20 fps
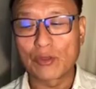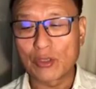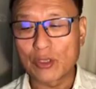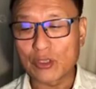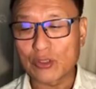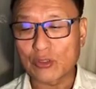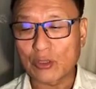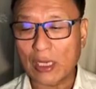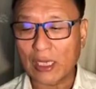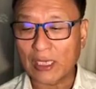
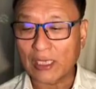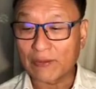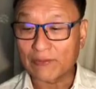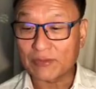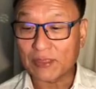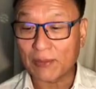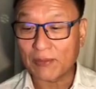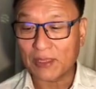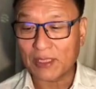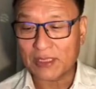So I'll give
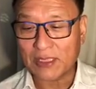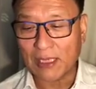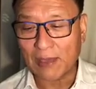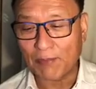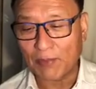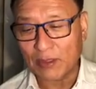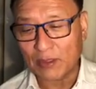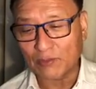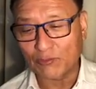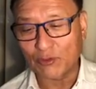some
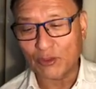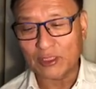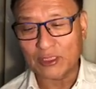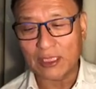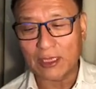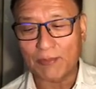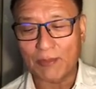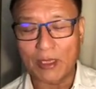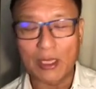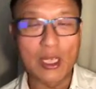examples. For
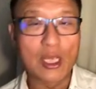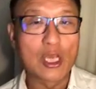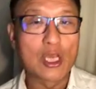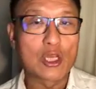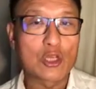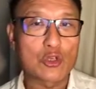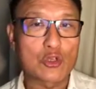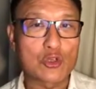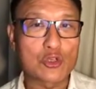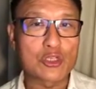example,
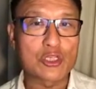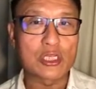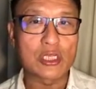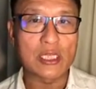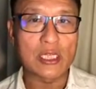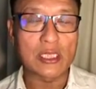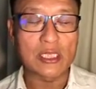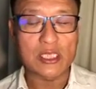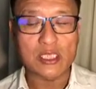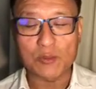
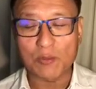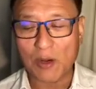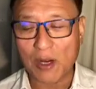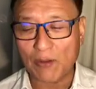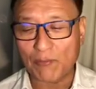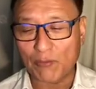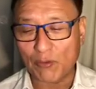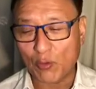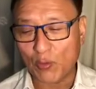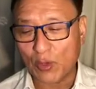usually in the
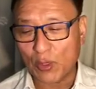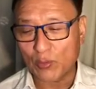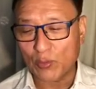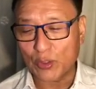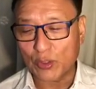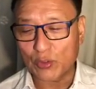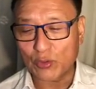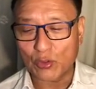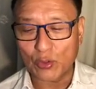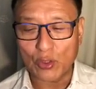smartphone, what we
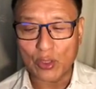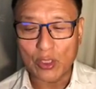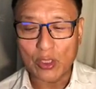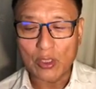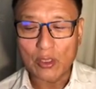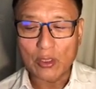do,